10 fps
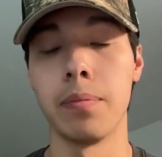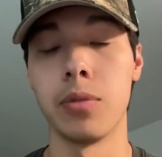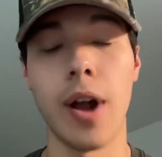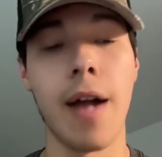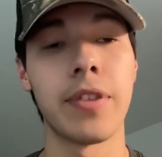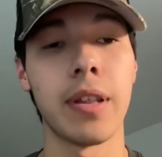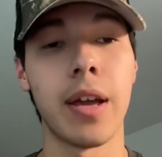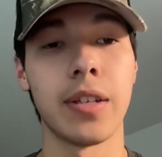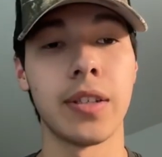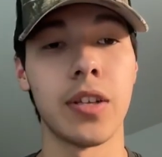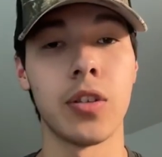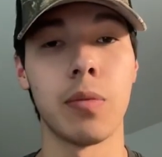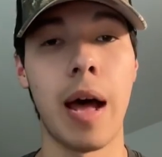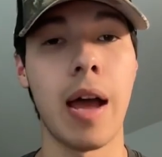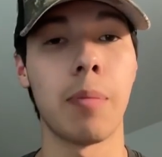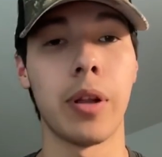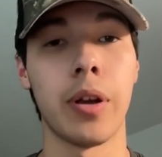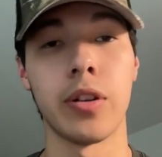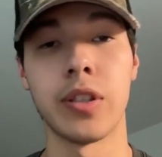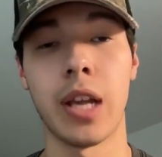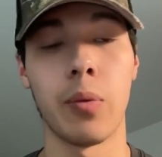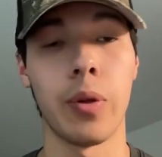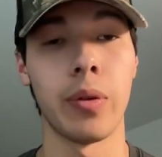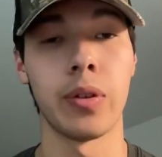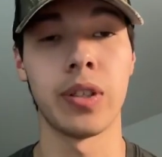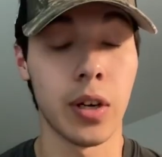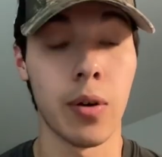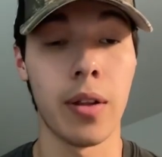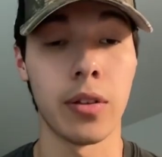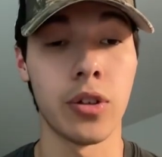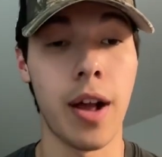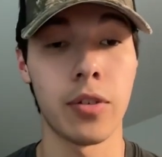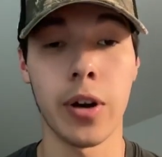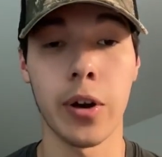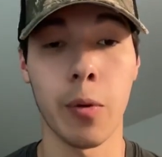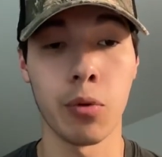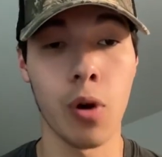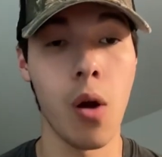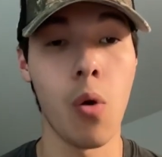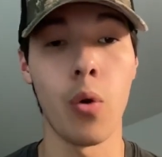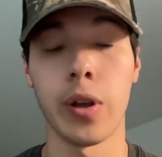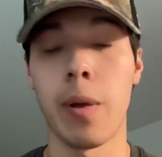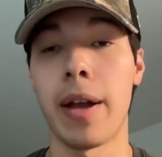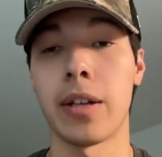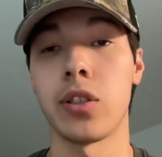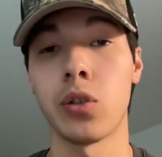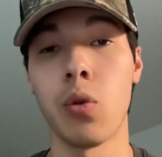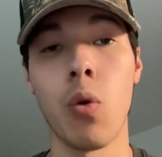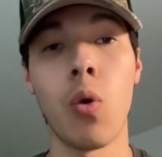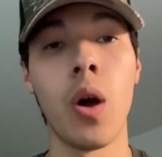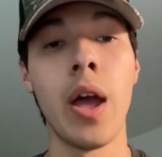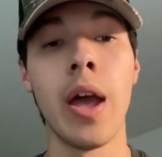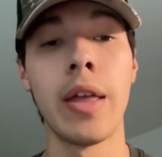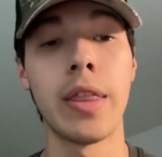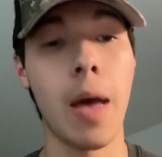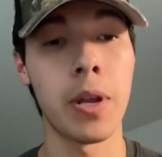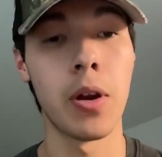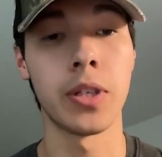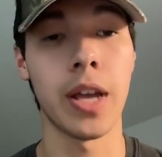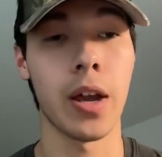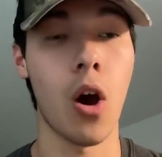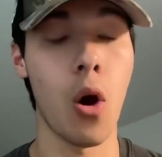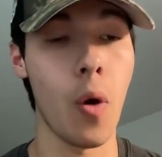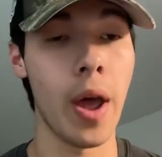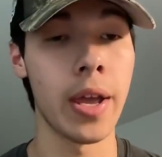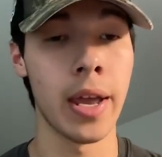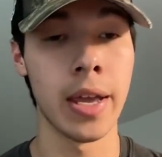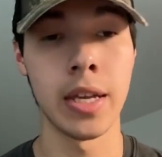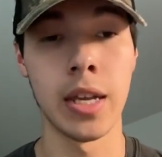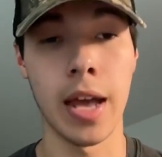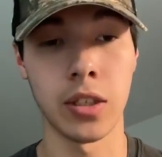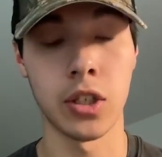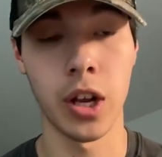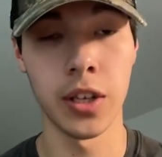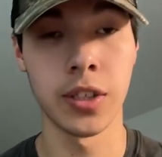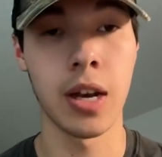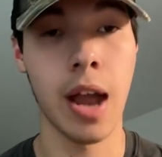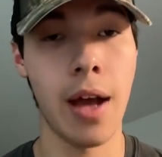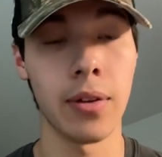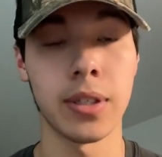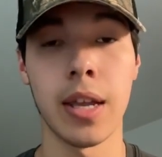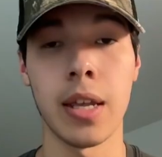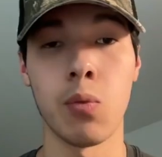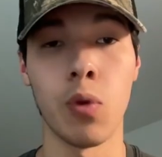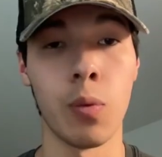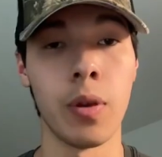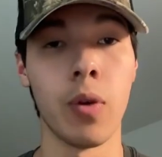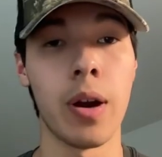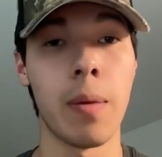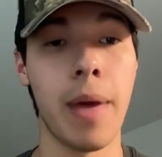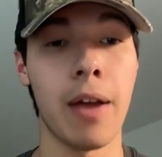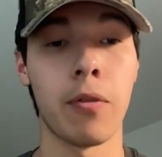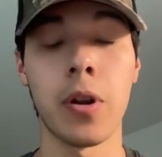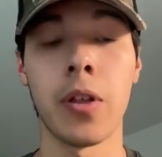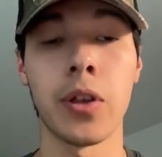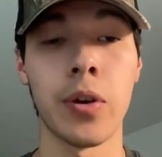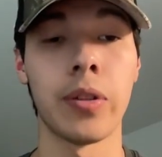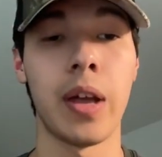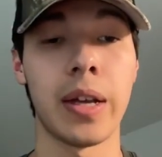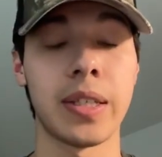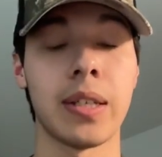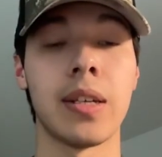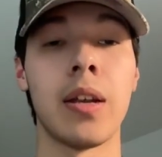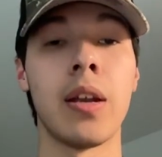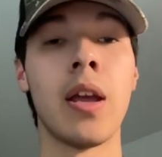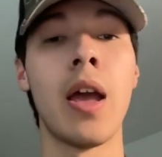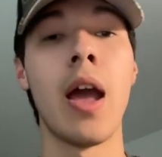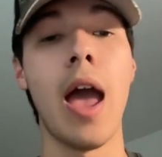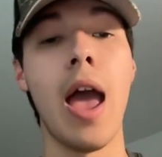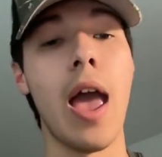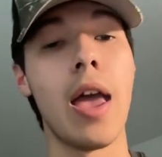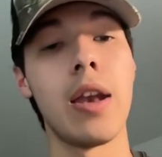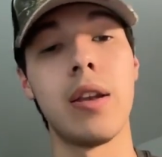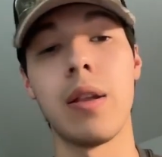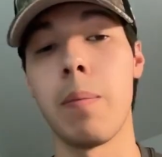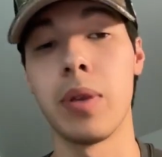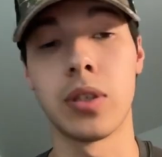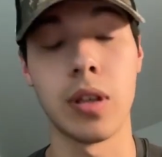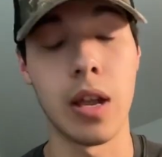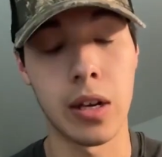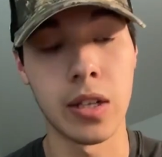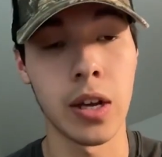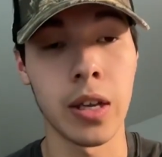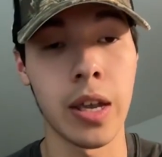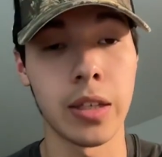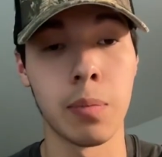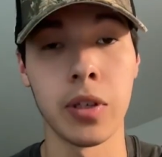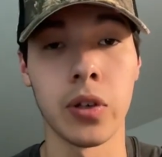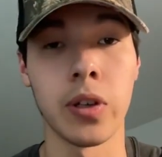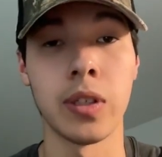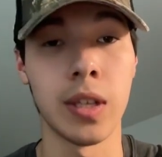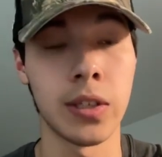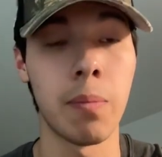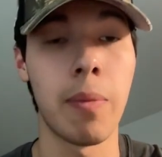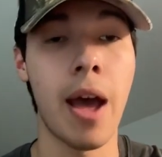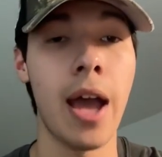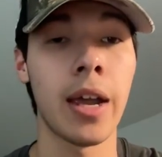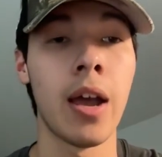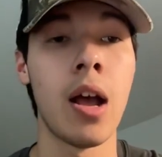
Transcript: draft deadline decisions by a player deciding whether to stick around the draft, trying to go pro, or to come back to school. That being Otega Oweh, he has just announced that he will be running it back for another year in Lexington, and Kentucky gets Mr. Consistent back.